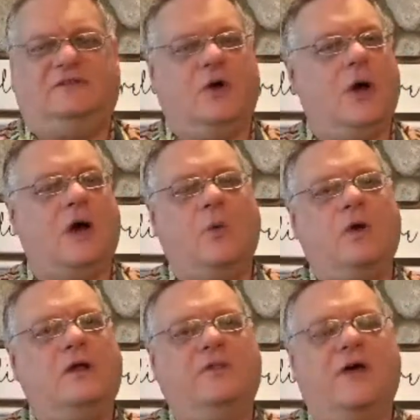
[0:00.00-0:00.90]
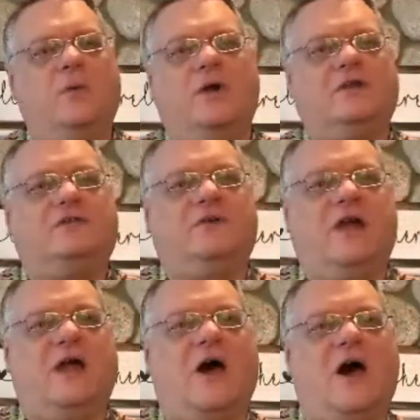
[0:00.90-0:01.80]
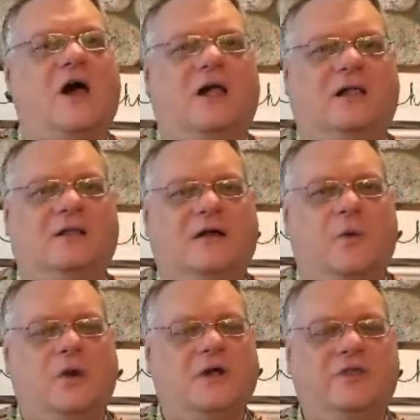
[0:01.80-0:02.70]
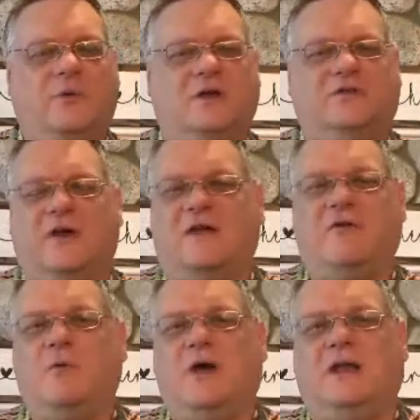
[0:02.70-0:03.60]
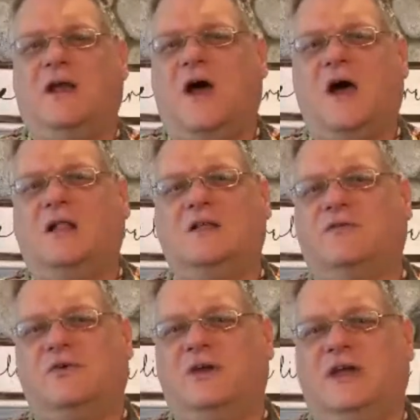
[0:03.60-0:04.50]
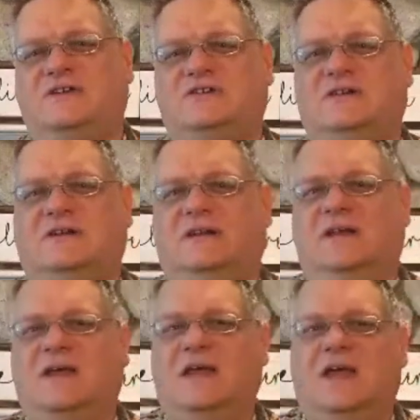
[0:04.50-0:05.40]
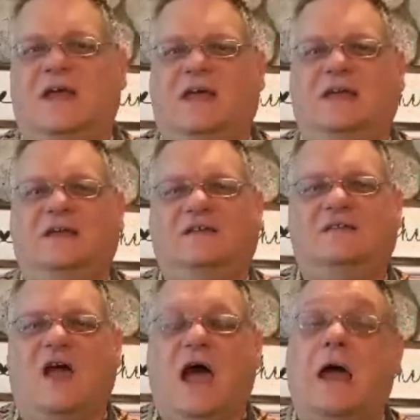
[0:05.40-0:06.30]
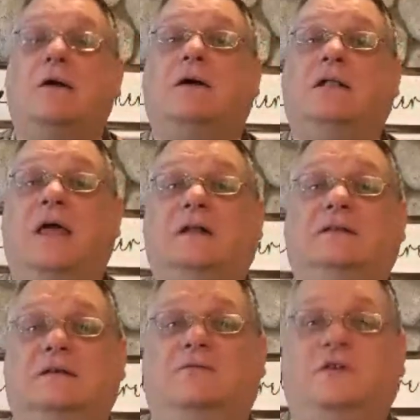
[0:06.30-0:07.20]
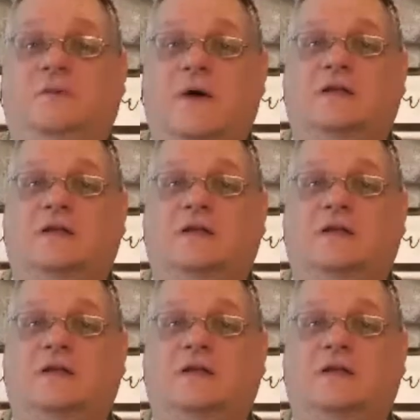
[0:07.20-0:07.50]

And so a world that works for all, a world that works for everyone and all of creation is our collective